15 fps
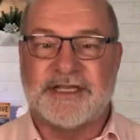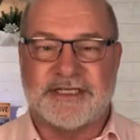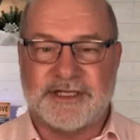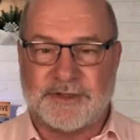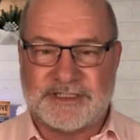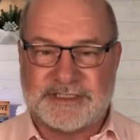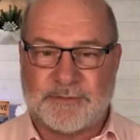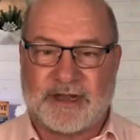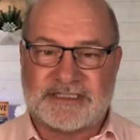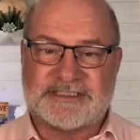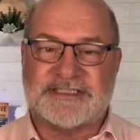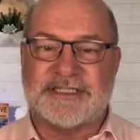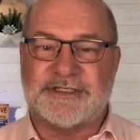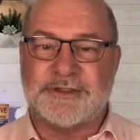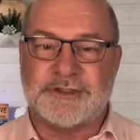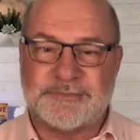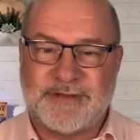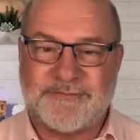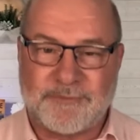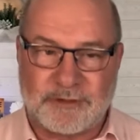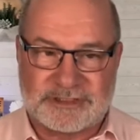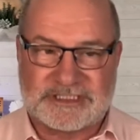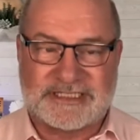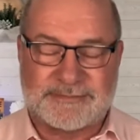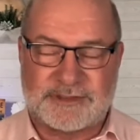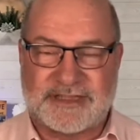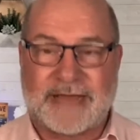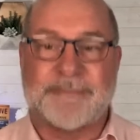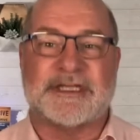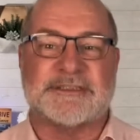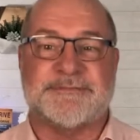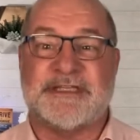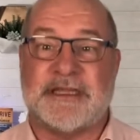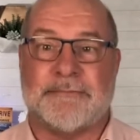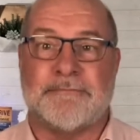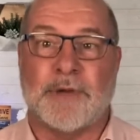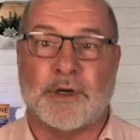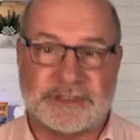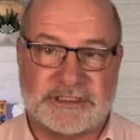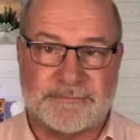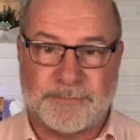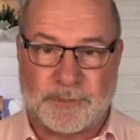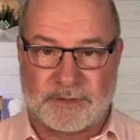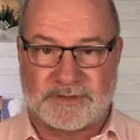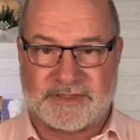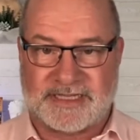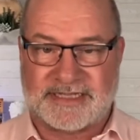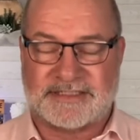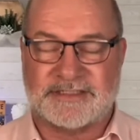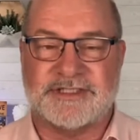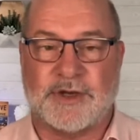You know, he's watching the news before sleep. So that must be the most important thing.